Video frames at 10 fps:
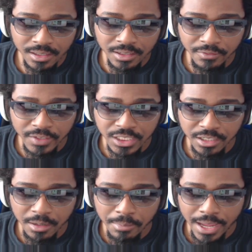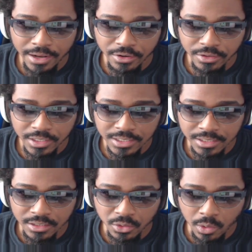Division commander. The
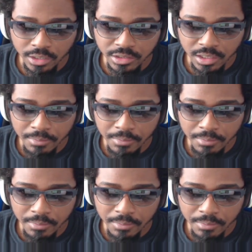assistant squadron